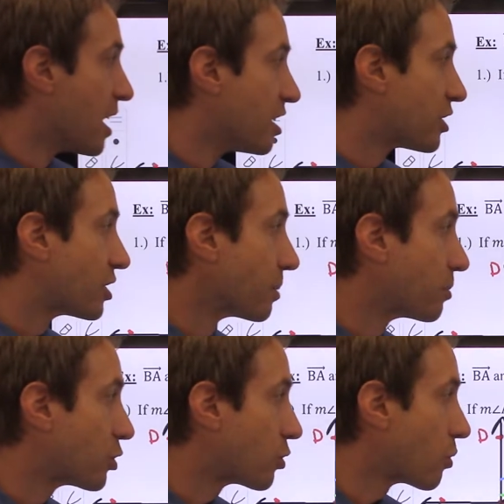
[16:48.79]

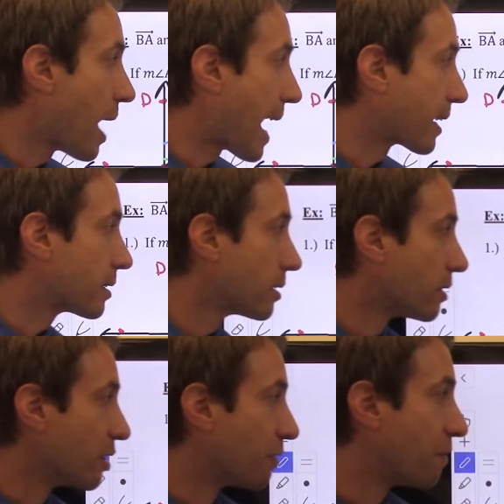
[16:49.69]
Subtract
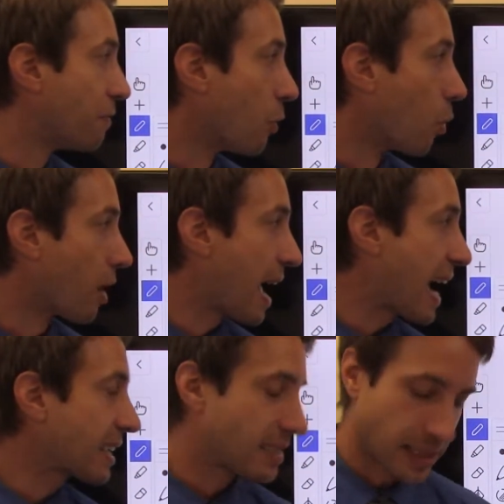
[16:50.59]
the
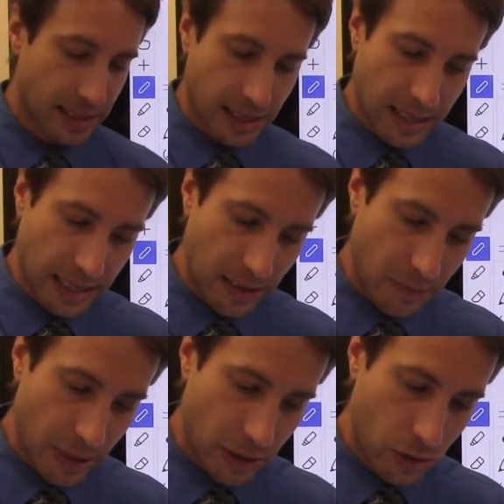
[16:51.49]
4x, that's going to give
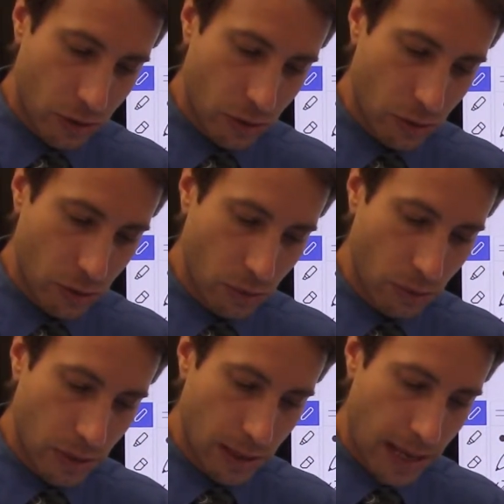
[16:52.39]
me
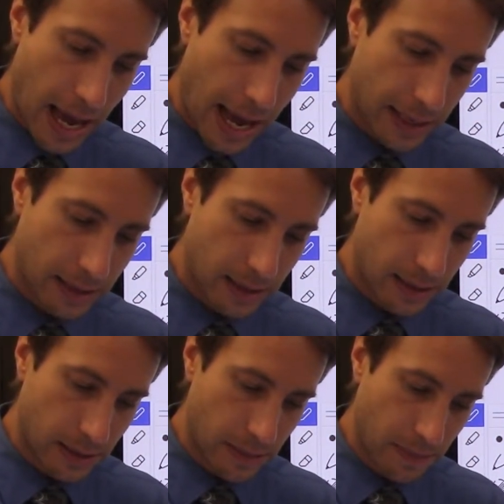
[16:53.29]

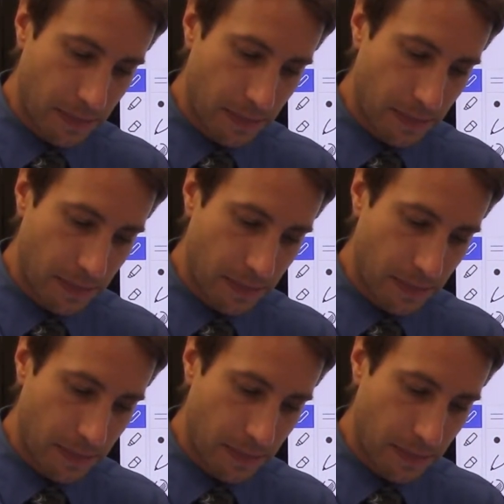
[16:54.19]
2x.